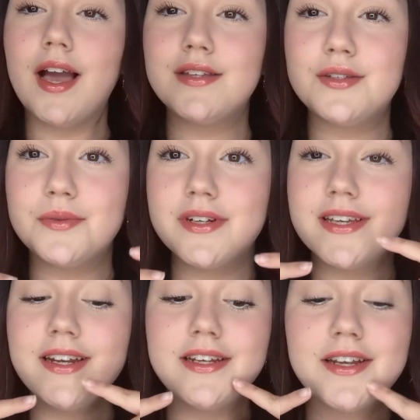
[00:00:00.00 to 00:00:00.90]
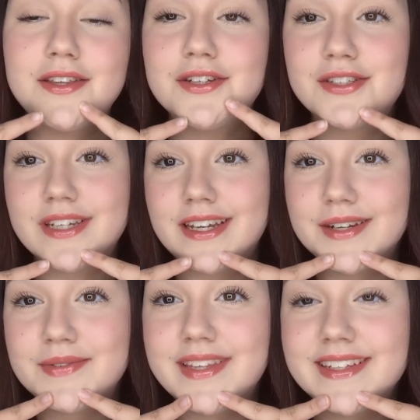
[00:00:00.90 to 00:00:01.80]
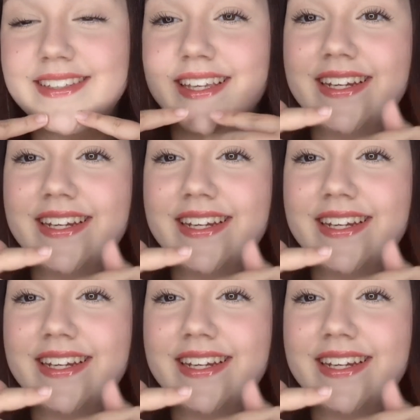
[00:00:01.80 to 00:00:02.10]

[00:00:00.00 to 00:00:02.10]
I do want to get another shade of this.